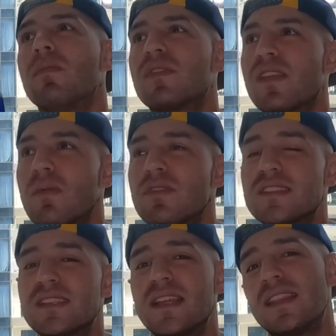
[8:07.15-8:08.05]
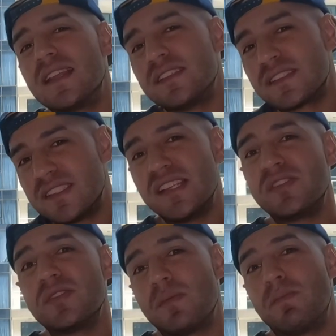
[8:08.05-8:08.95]
Someone said they just need
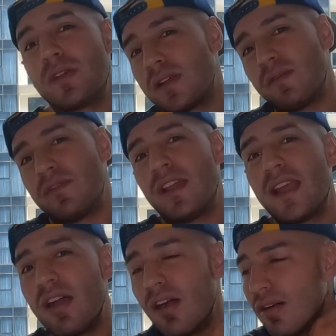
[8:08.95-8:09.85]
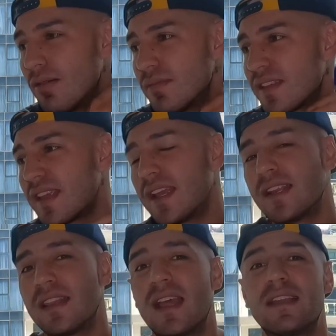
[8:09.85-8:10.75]
you to book a flight home,
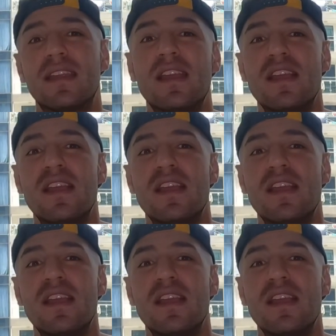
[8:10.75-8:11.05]
saying that